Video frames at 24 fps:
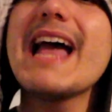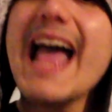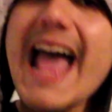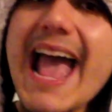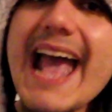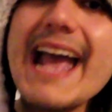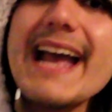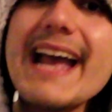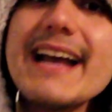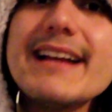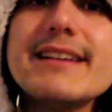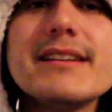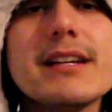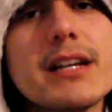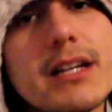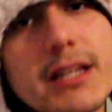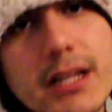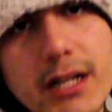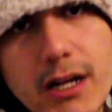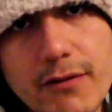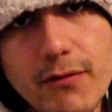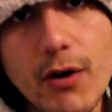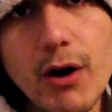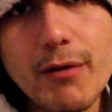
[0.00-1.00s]
And
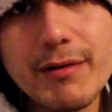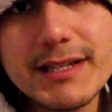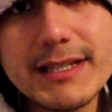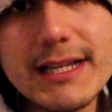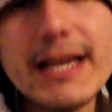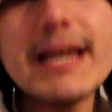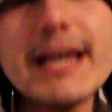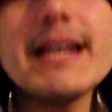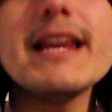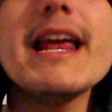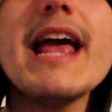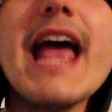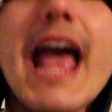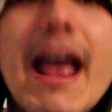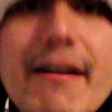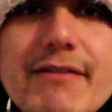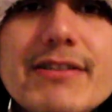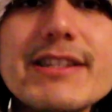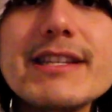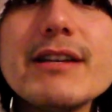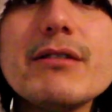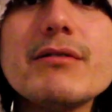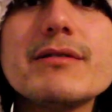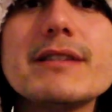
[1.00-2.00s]
like I've always said, every
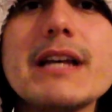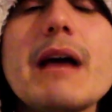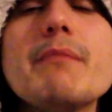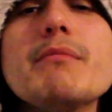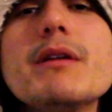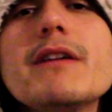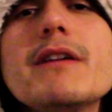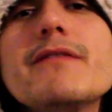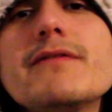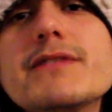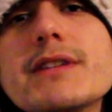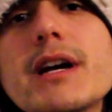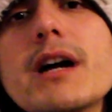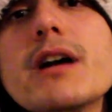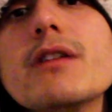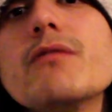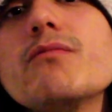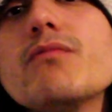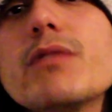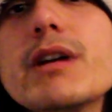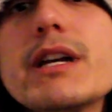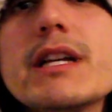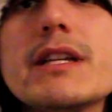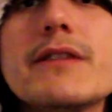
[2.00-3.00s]
single time we've done
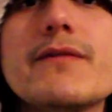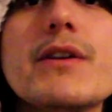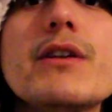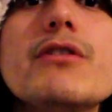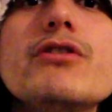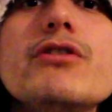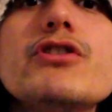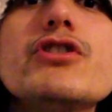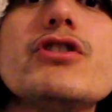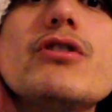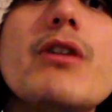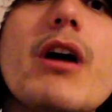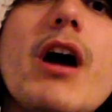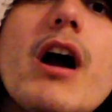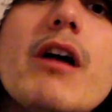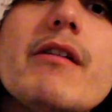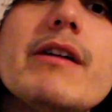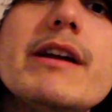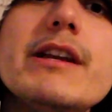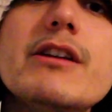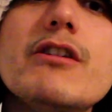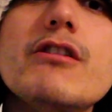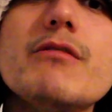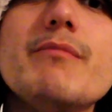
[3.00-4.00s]
one of these videos, you
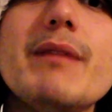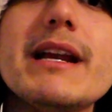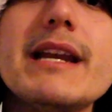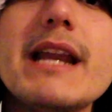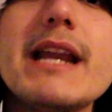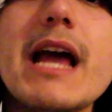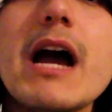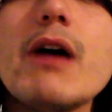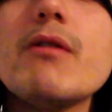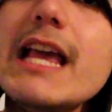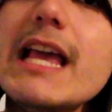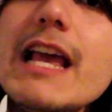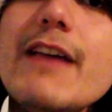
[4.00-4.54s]
already know by now.